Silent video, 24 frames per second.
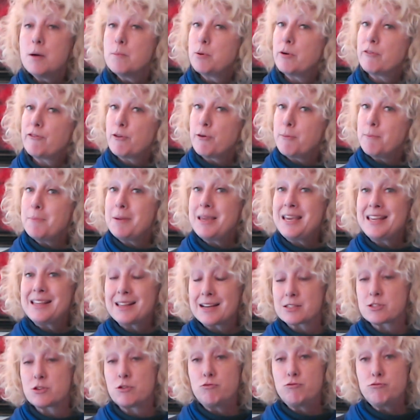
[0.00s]
But for me,
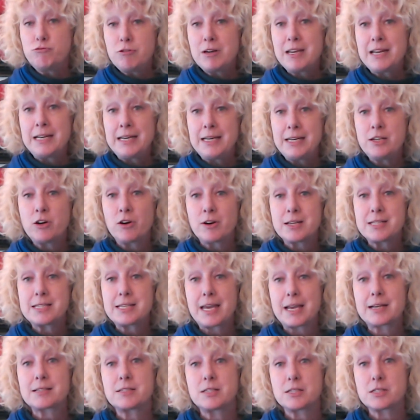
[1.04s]
that's a really nice
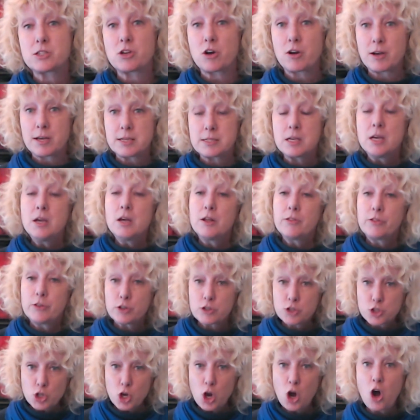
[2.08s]
exercise
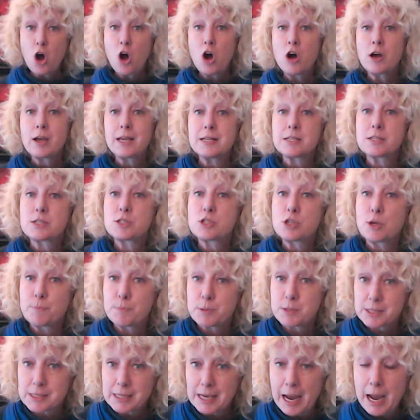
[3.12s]
that targets
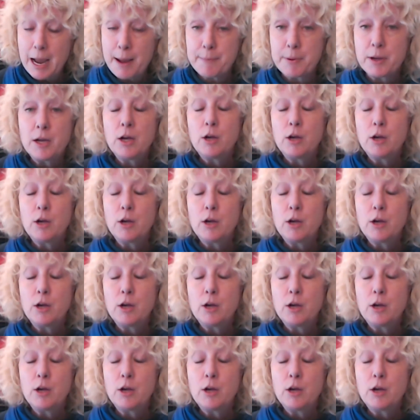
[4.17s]
subscap